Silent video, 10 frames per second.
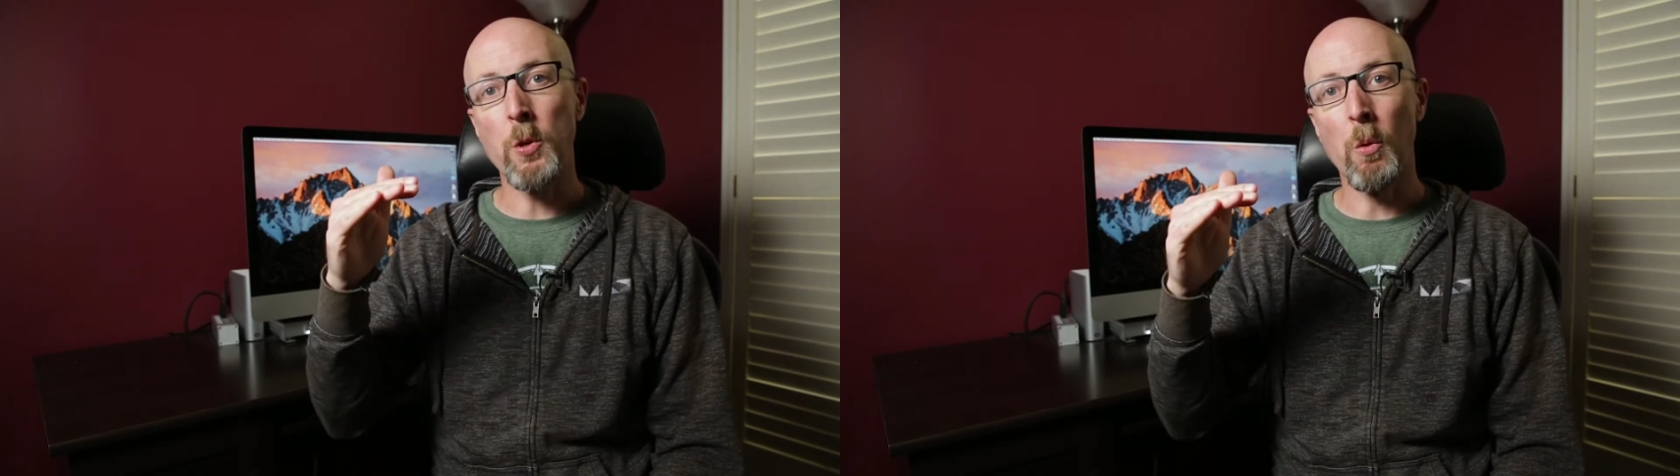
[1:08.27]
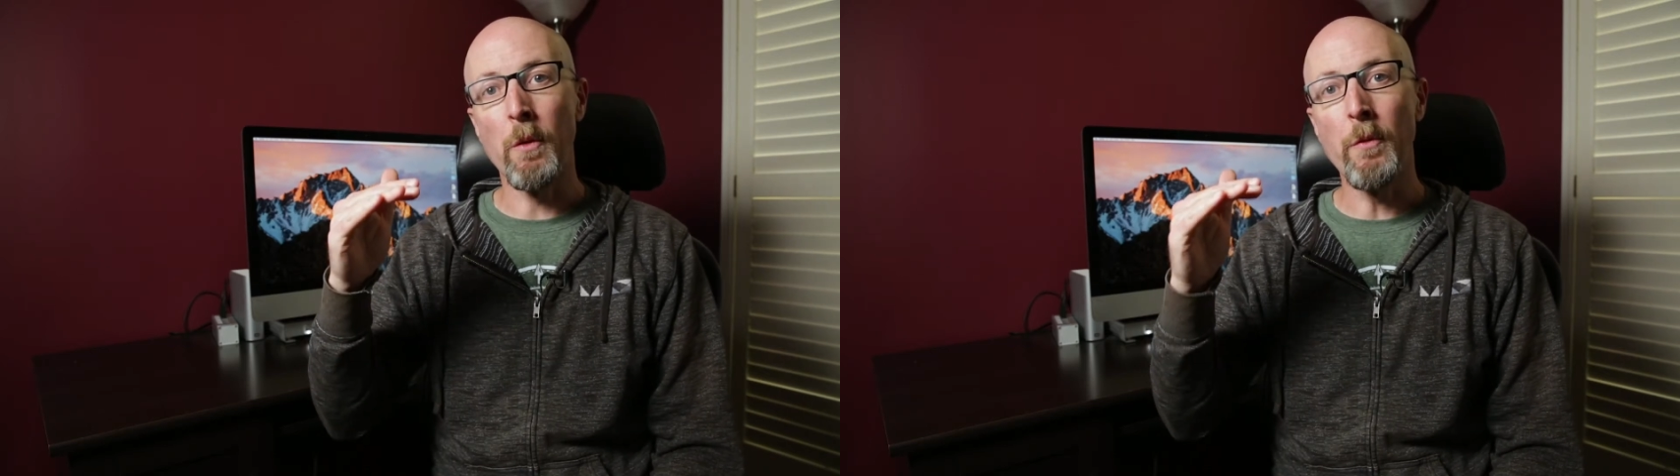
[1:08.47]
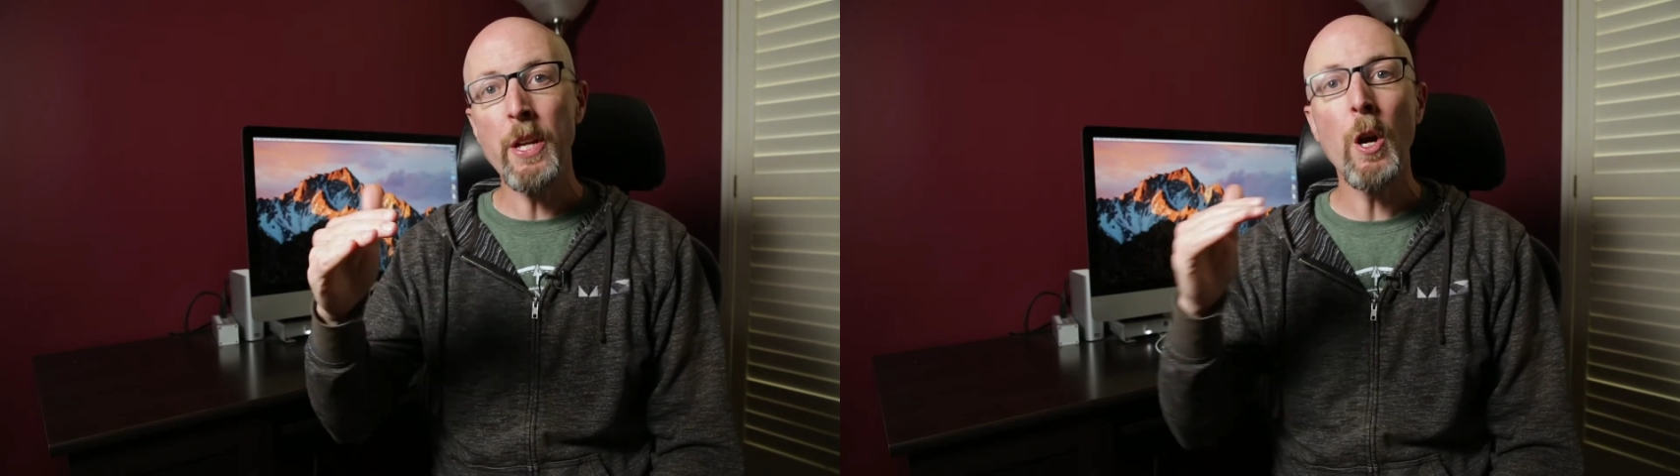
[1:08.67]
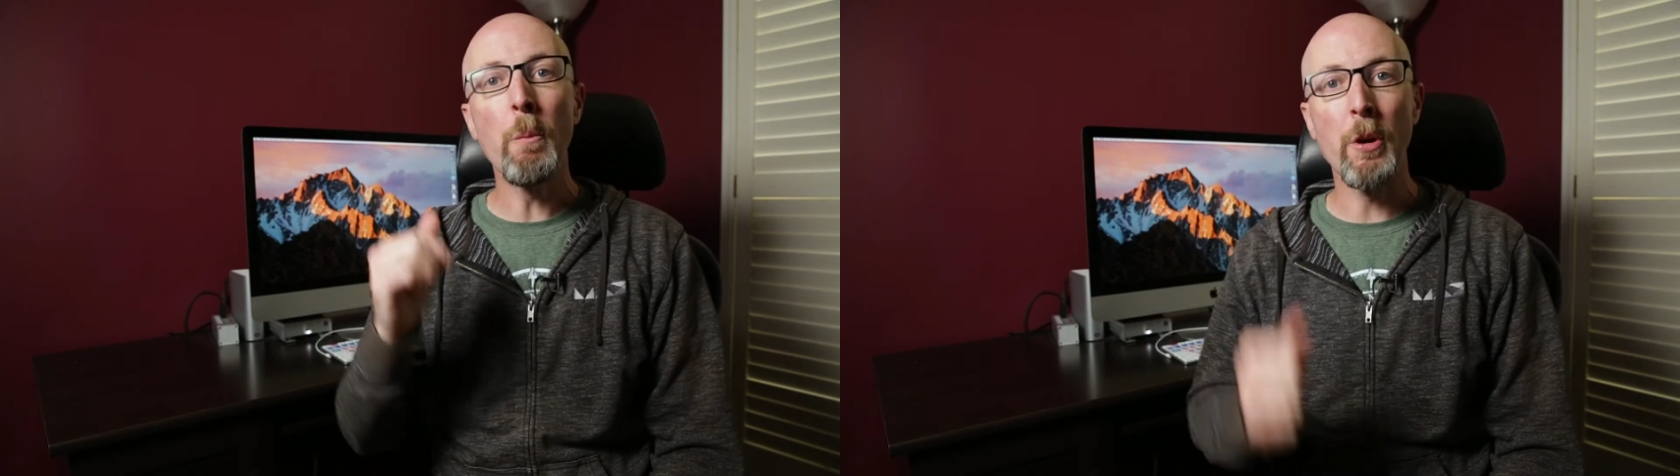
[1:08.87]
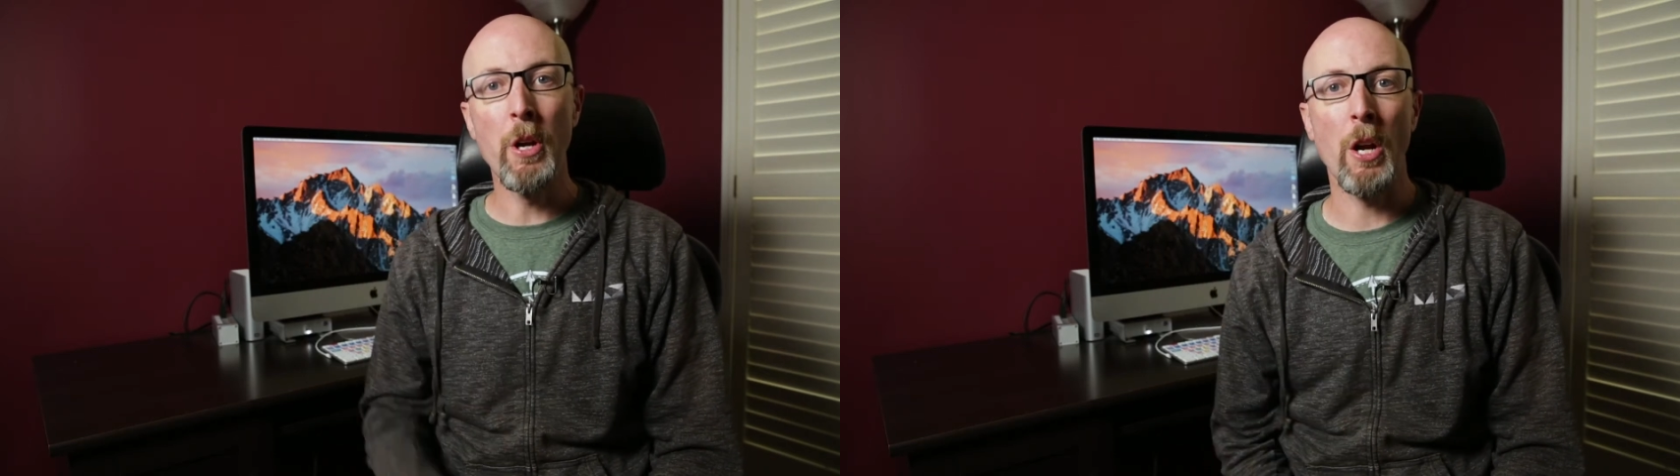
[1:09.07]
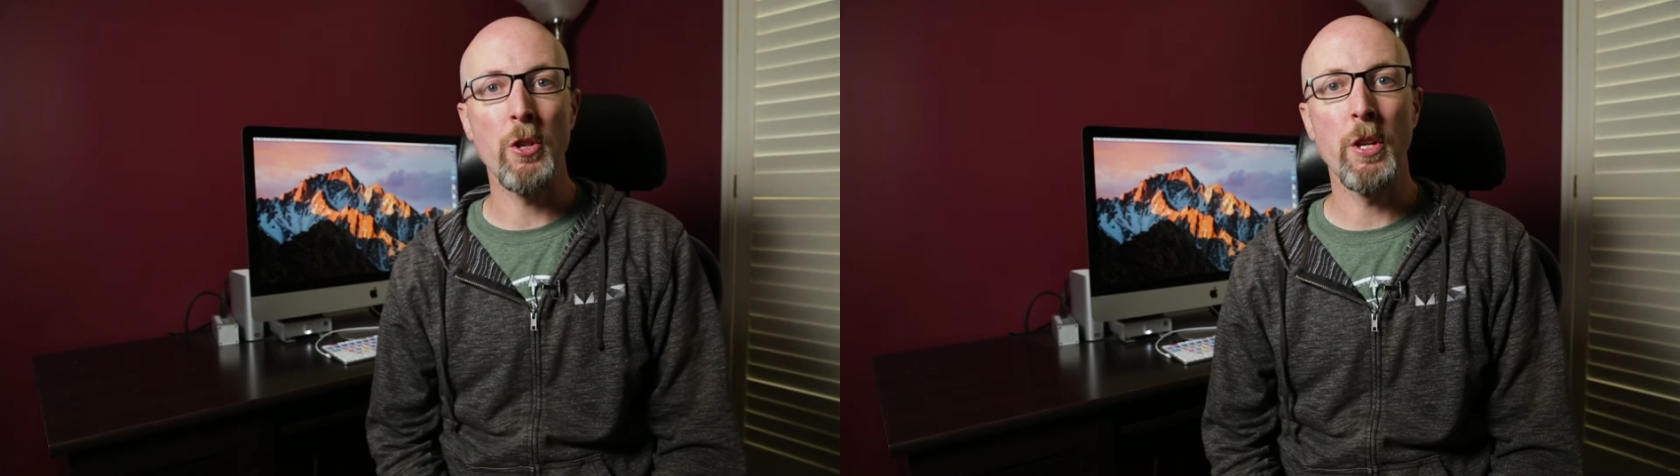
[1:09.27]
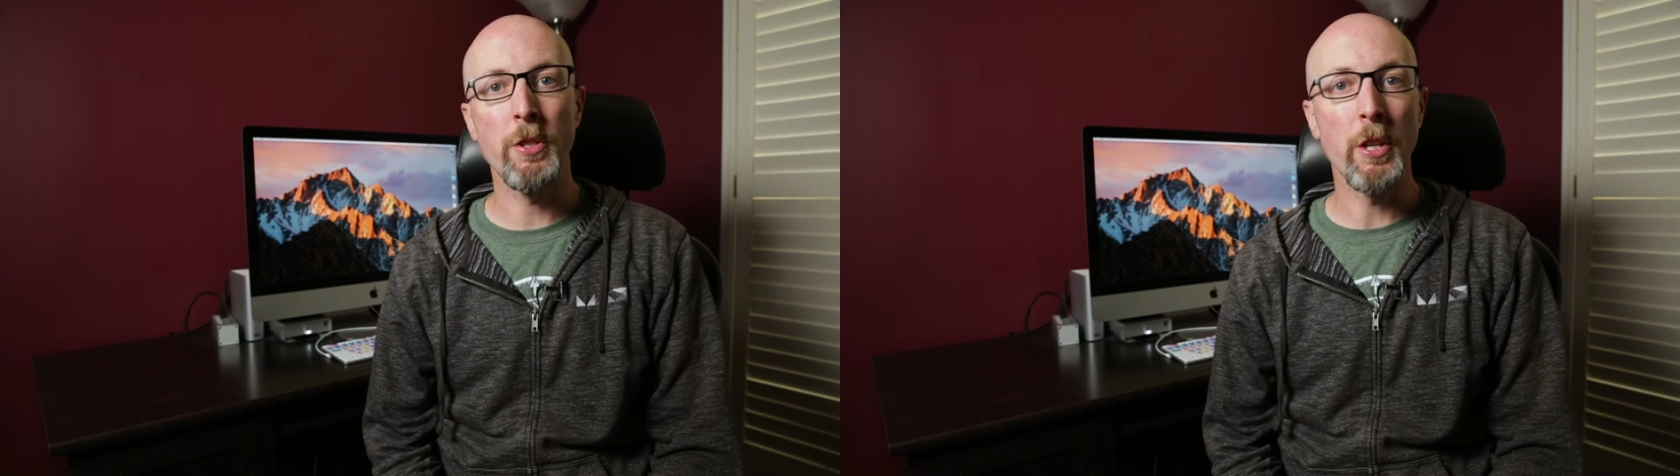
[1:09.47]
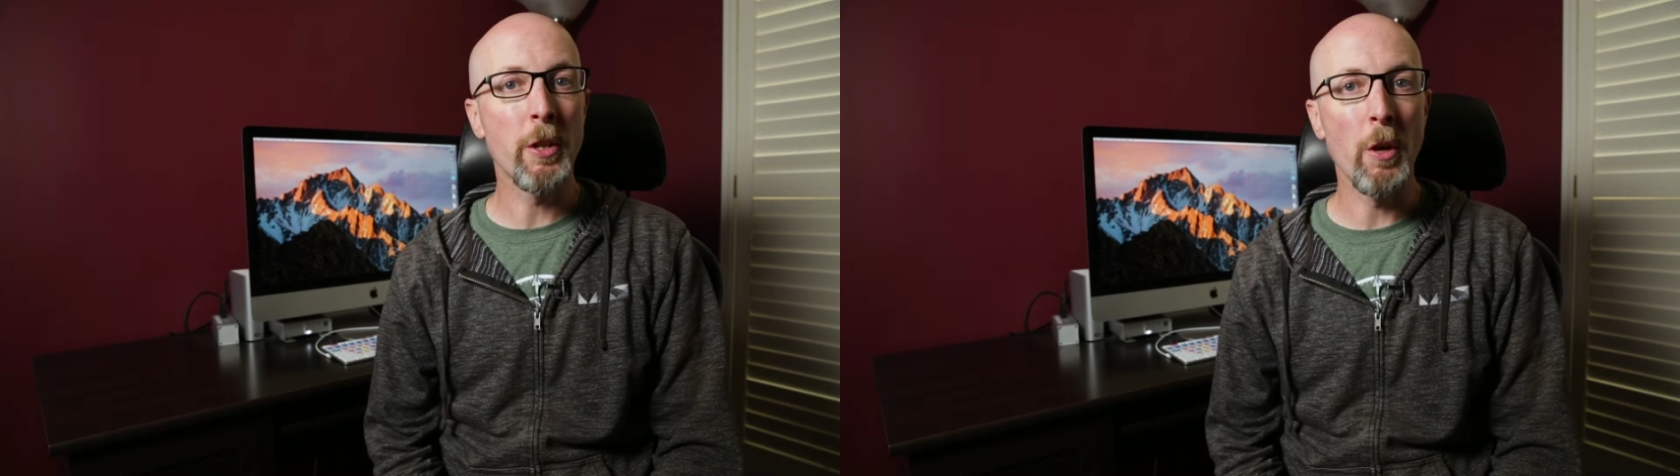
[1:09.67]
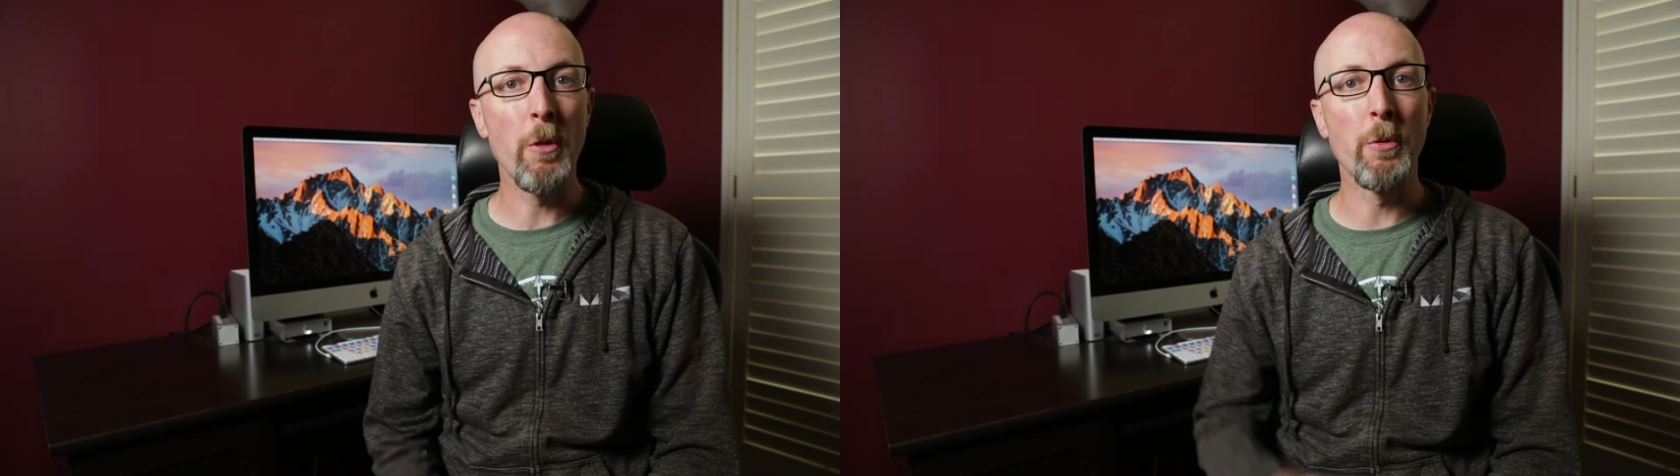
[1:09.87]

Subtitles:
your video production is going to go